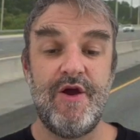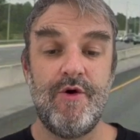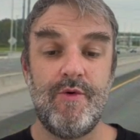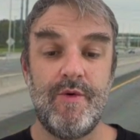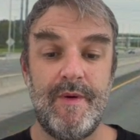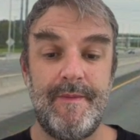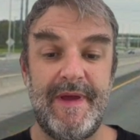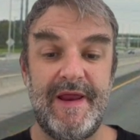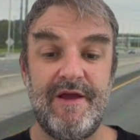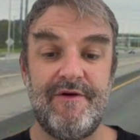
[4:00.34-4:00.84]

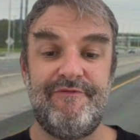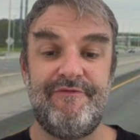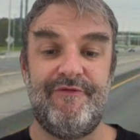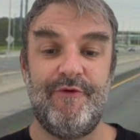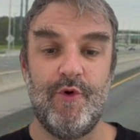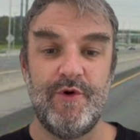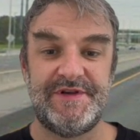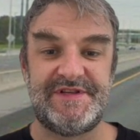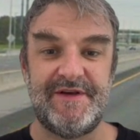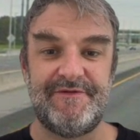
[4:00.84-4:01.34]
we're meeting
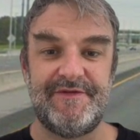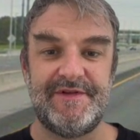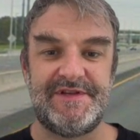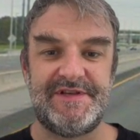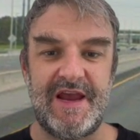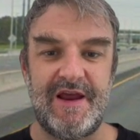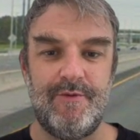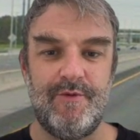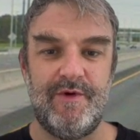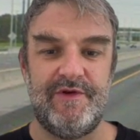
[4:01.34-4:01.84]

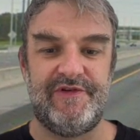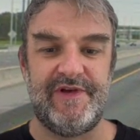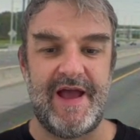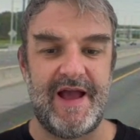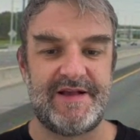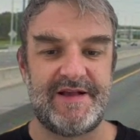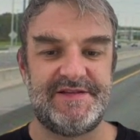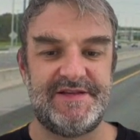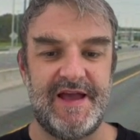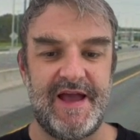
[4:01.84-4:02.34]
417, which
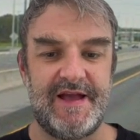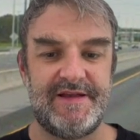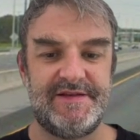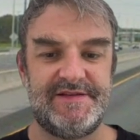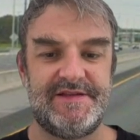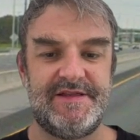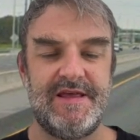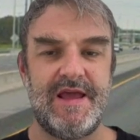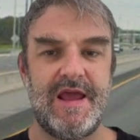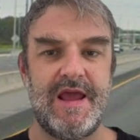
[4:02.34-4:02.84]
acts
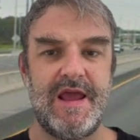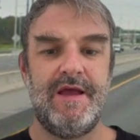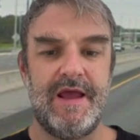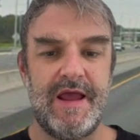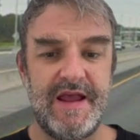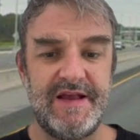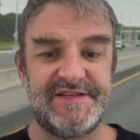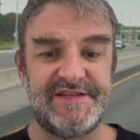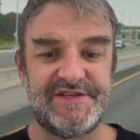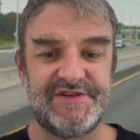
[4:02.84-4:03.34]
as the
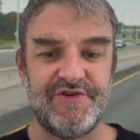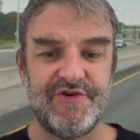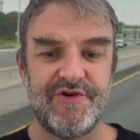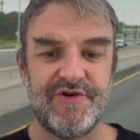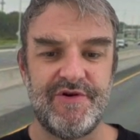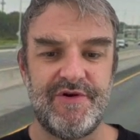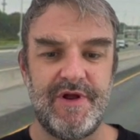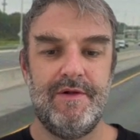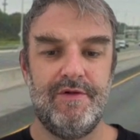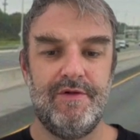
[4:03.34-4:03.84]

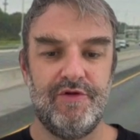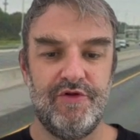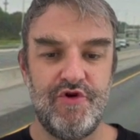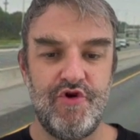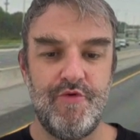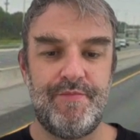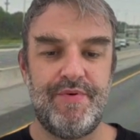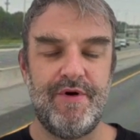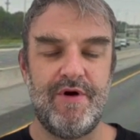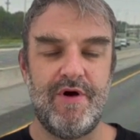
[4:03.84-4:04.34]
eastern
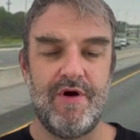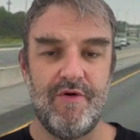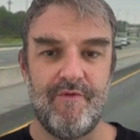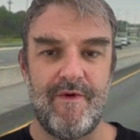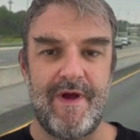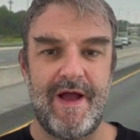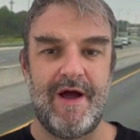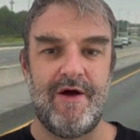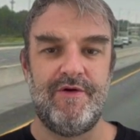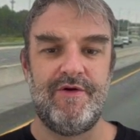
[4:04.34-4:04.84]
loop
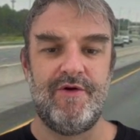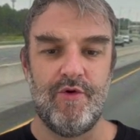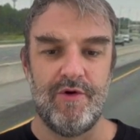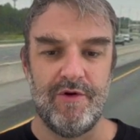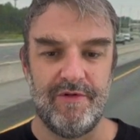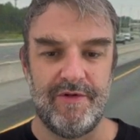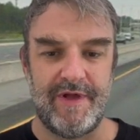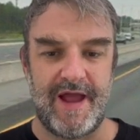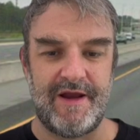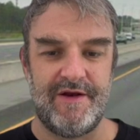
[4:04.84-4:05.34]
around
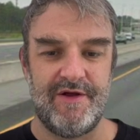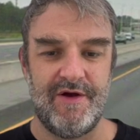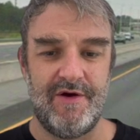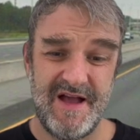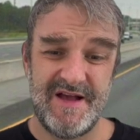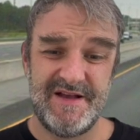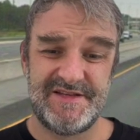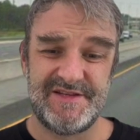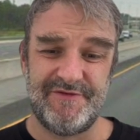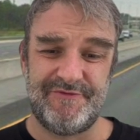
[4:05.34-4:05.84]

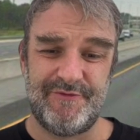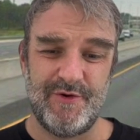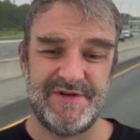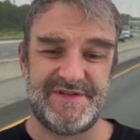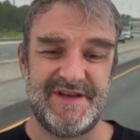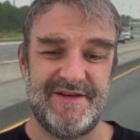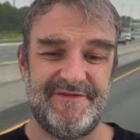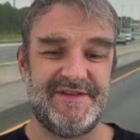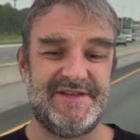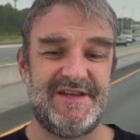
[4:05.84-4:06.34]
Orlando. So
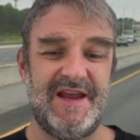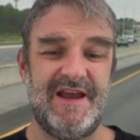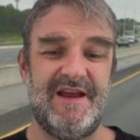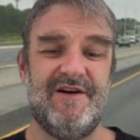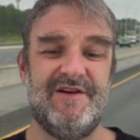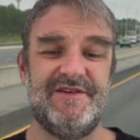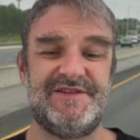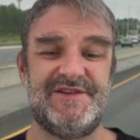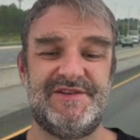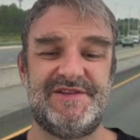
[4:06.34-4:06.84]
417
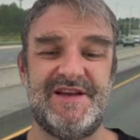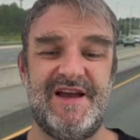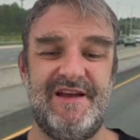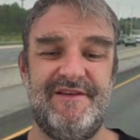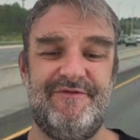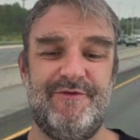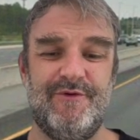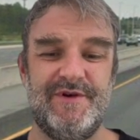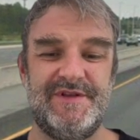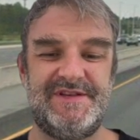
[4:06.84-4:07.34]
also
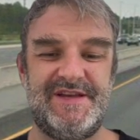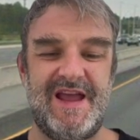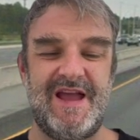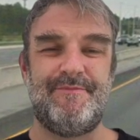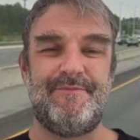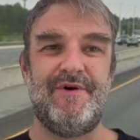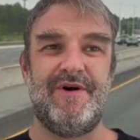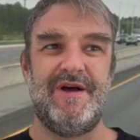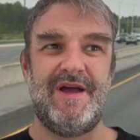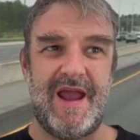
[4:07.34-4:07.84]
signed for
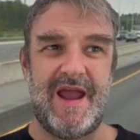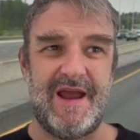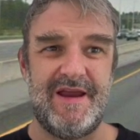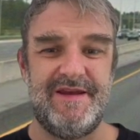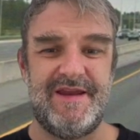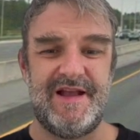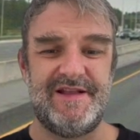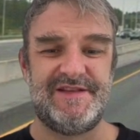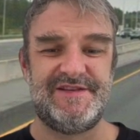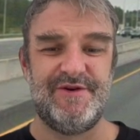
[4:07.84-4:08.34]
Tampa and
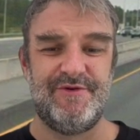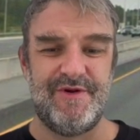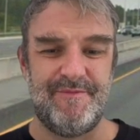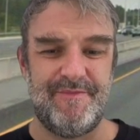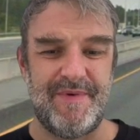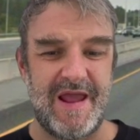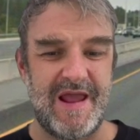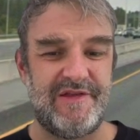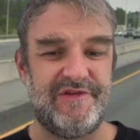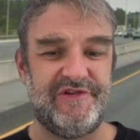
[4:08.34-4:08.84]
Daytona
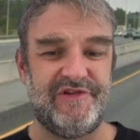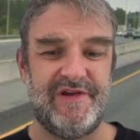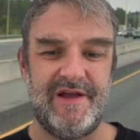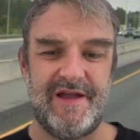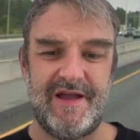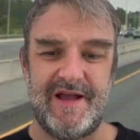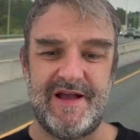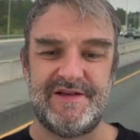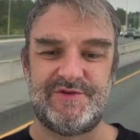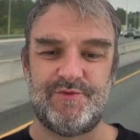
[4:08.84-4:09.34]
Beach,
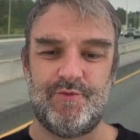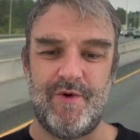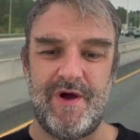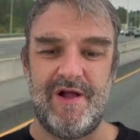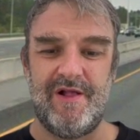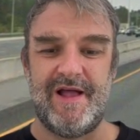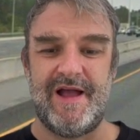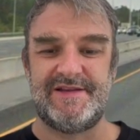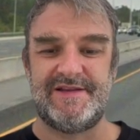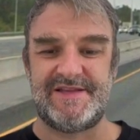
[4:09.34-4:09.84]
as
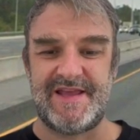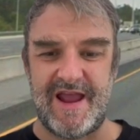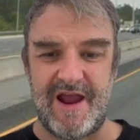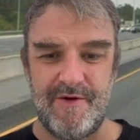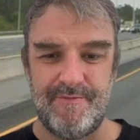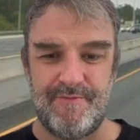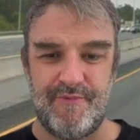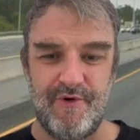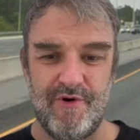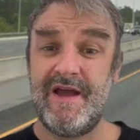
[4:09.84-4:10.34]
well as the
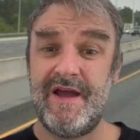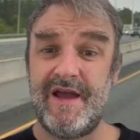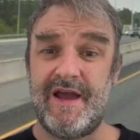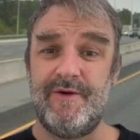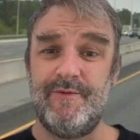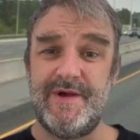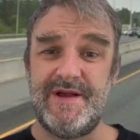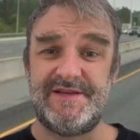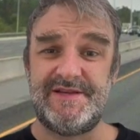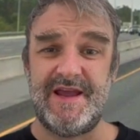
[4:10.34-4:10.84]
airport,
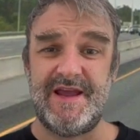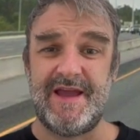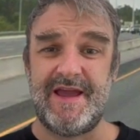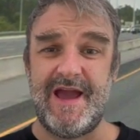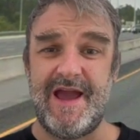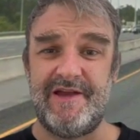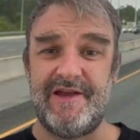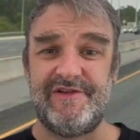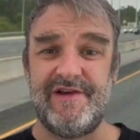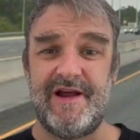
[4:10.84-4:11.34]
and we see
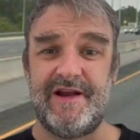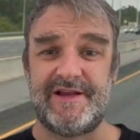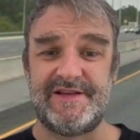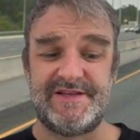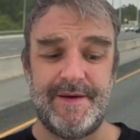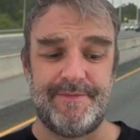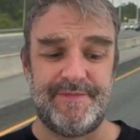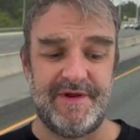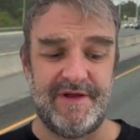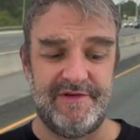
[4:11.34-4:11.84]
cash not
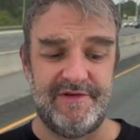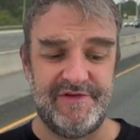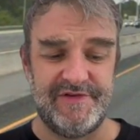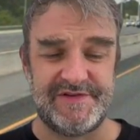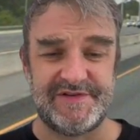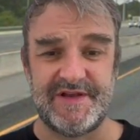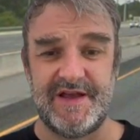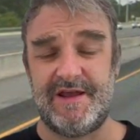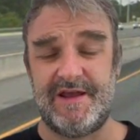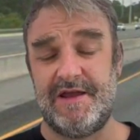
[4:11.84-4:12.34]
accepted,
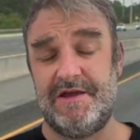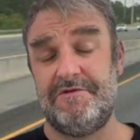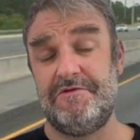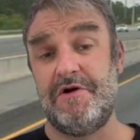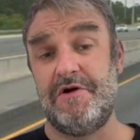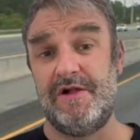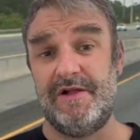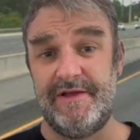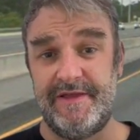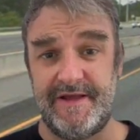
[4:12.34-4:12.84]
just like at
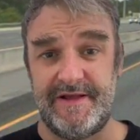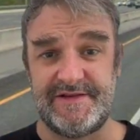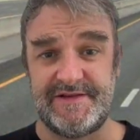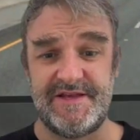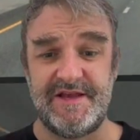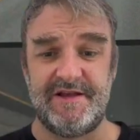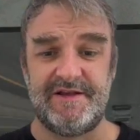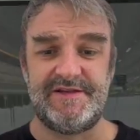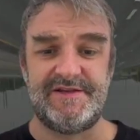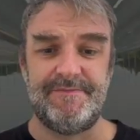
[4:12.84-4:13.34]
all of these things.